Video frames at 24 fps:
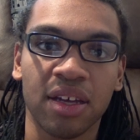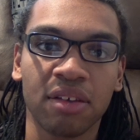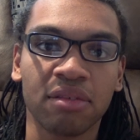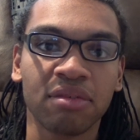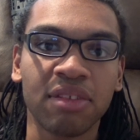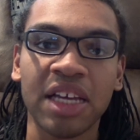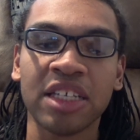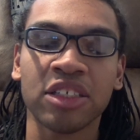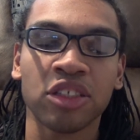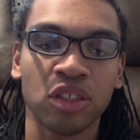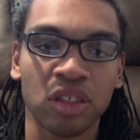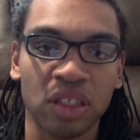
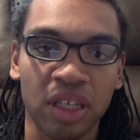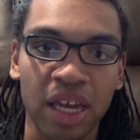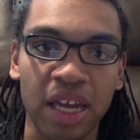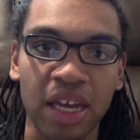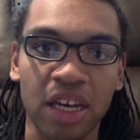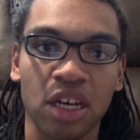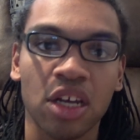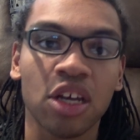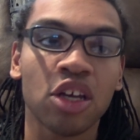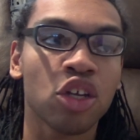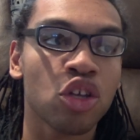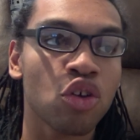That's just
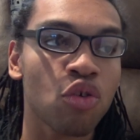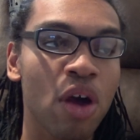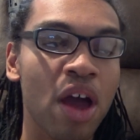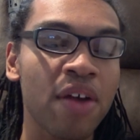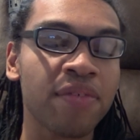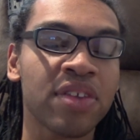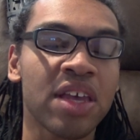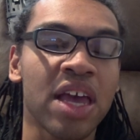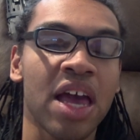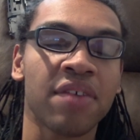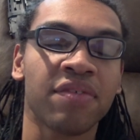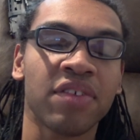it. You
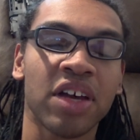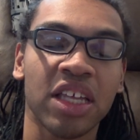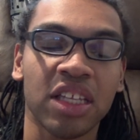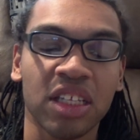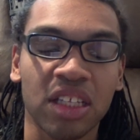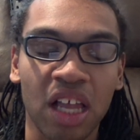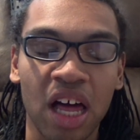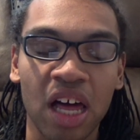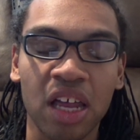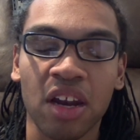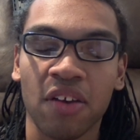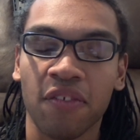have to have a
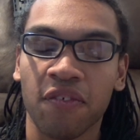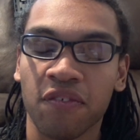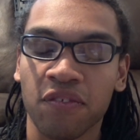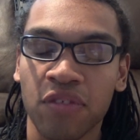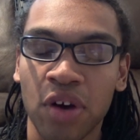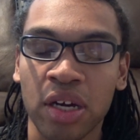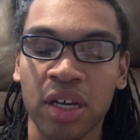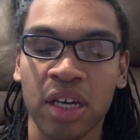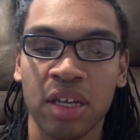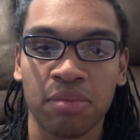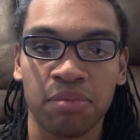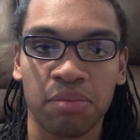lot of
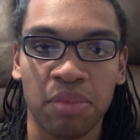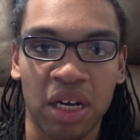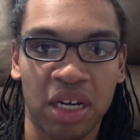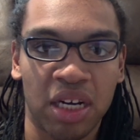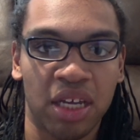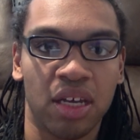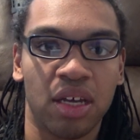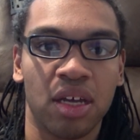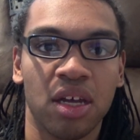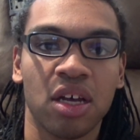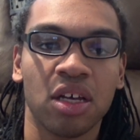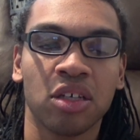fucking
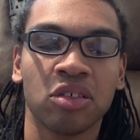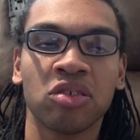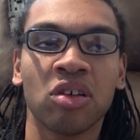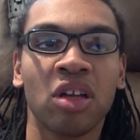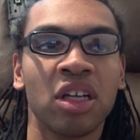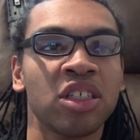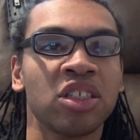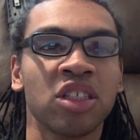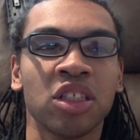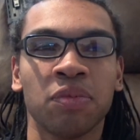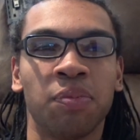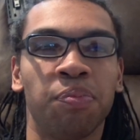money. So
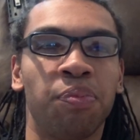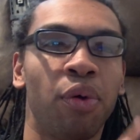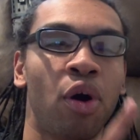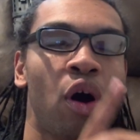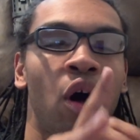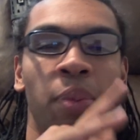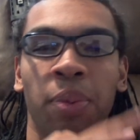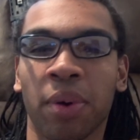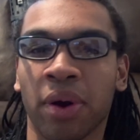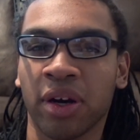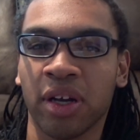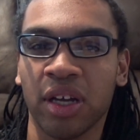let's just
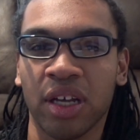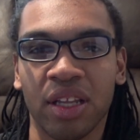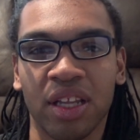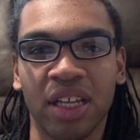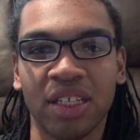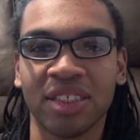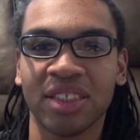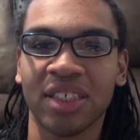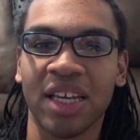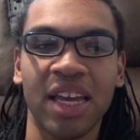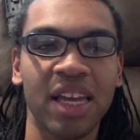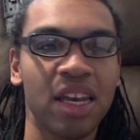ballpark it.
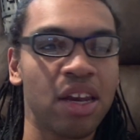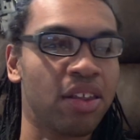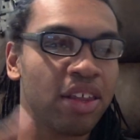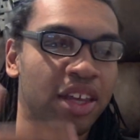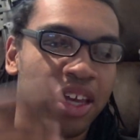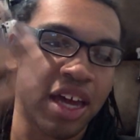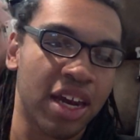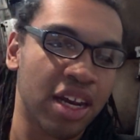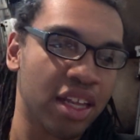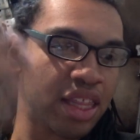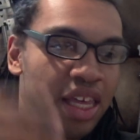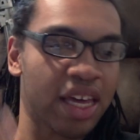Let's say, you know, they
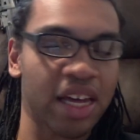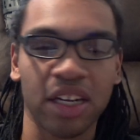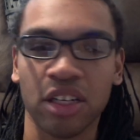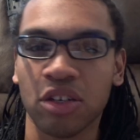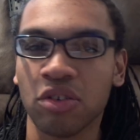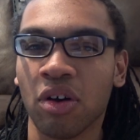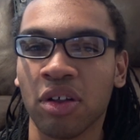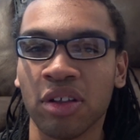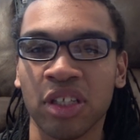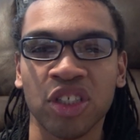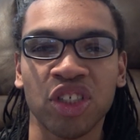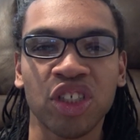gotta
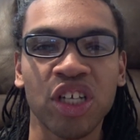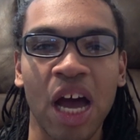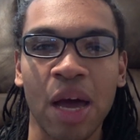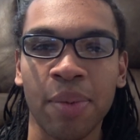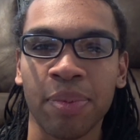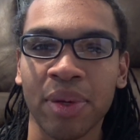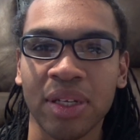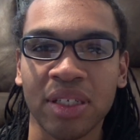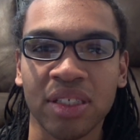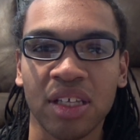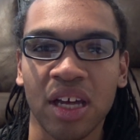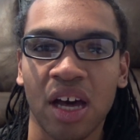do all this
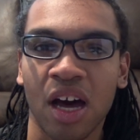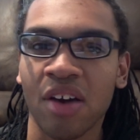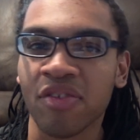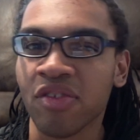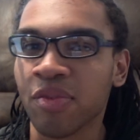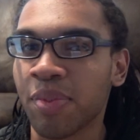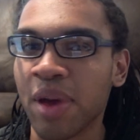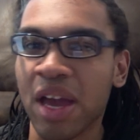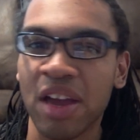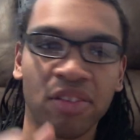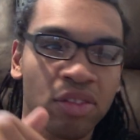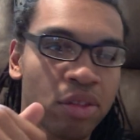chopping stuff,
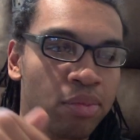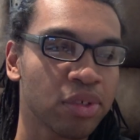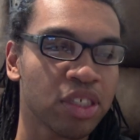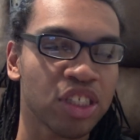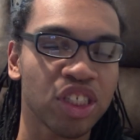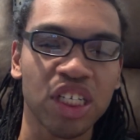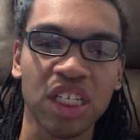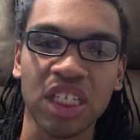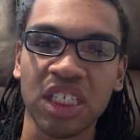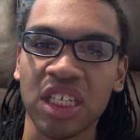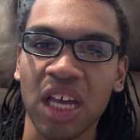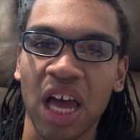you're paying for the
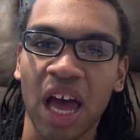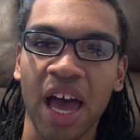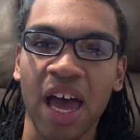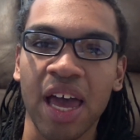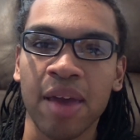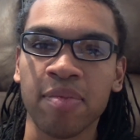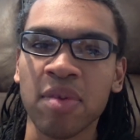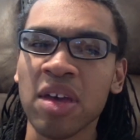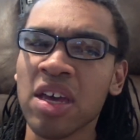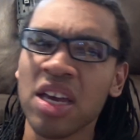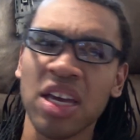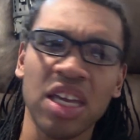machine
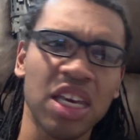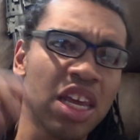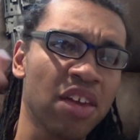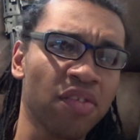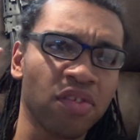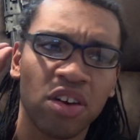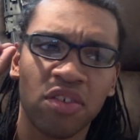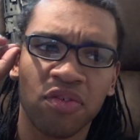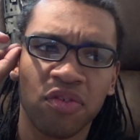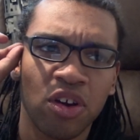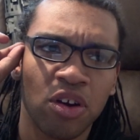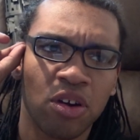time, and
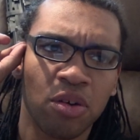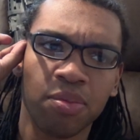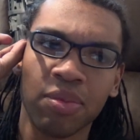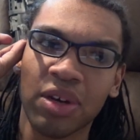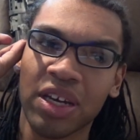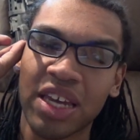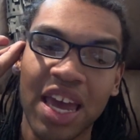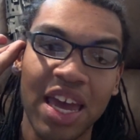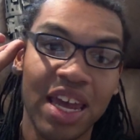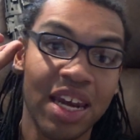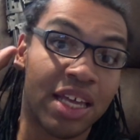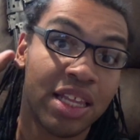even if you're
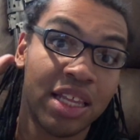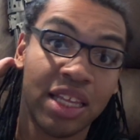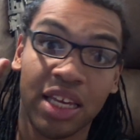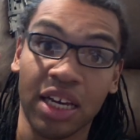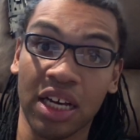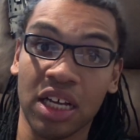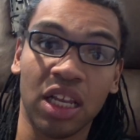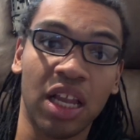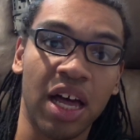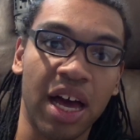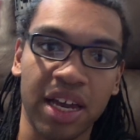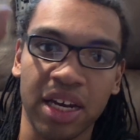mechanically
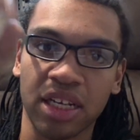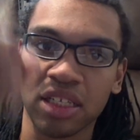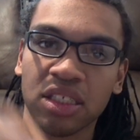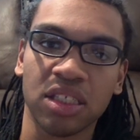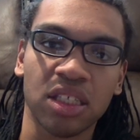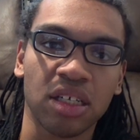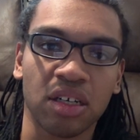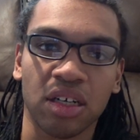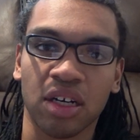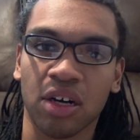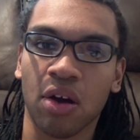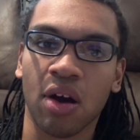inclined, it's
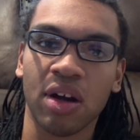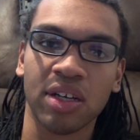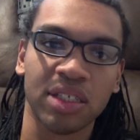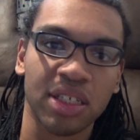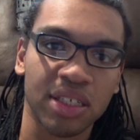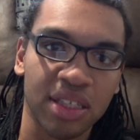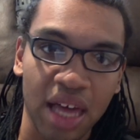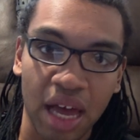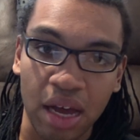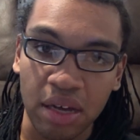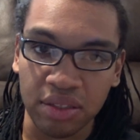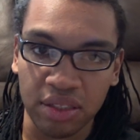still gonna cost
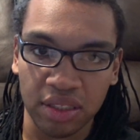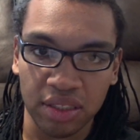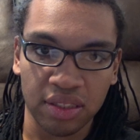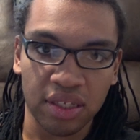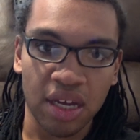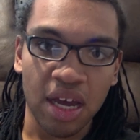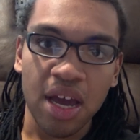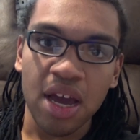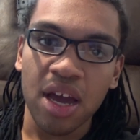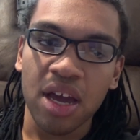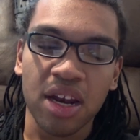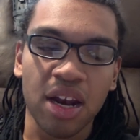you thousands.
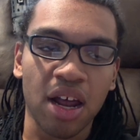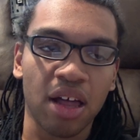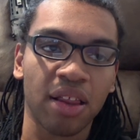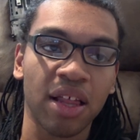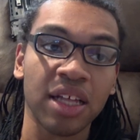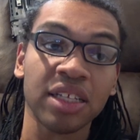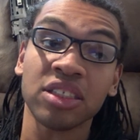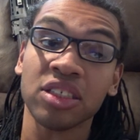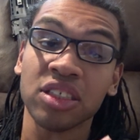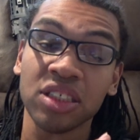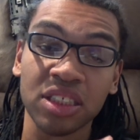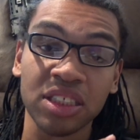Now,
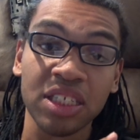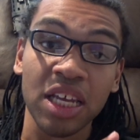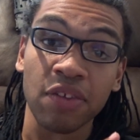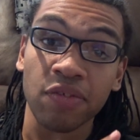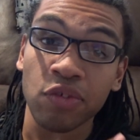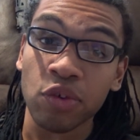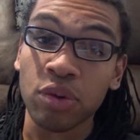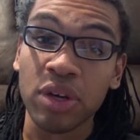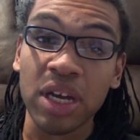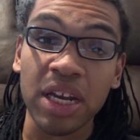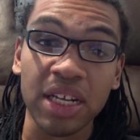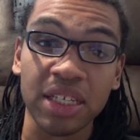let's just say
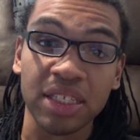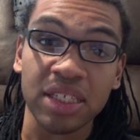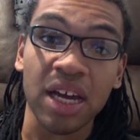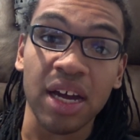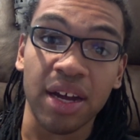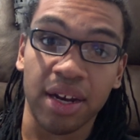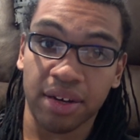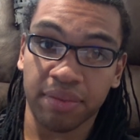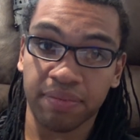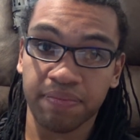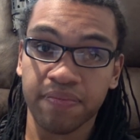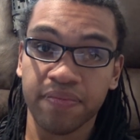if you get it
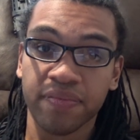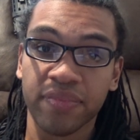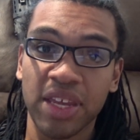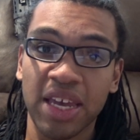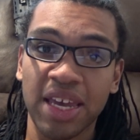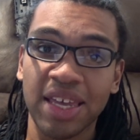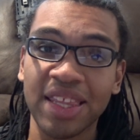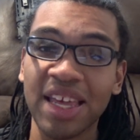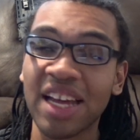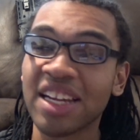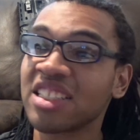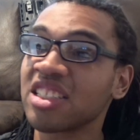done,
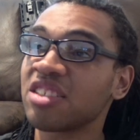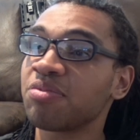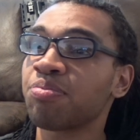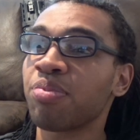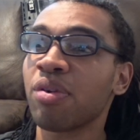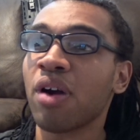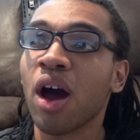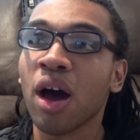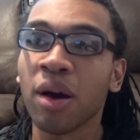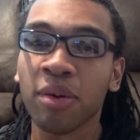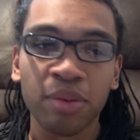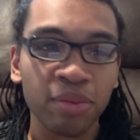that's
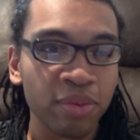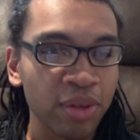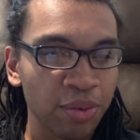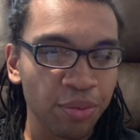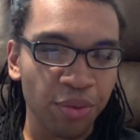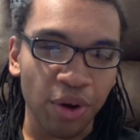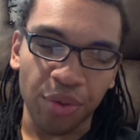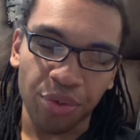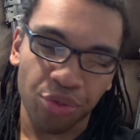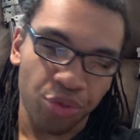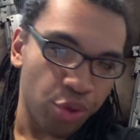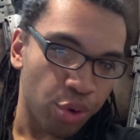probably,
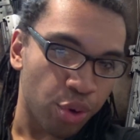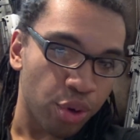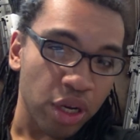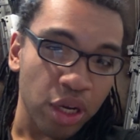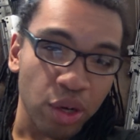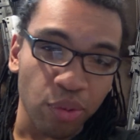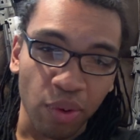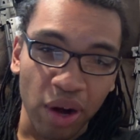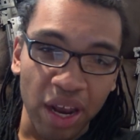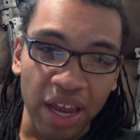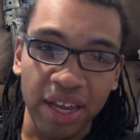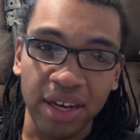what, 30
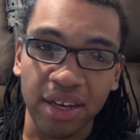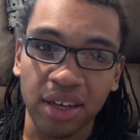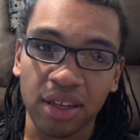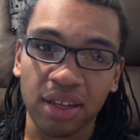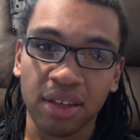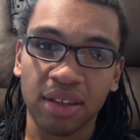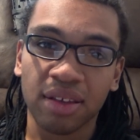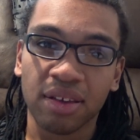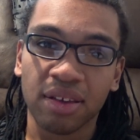grand?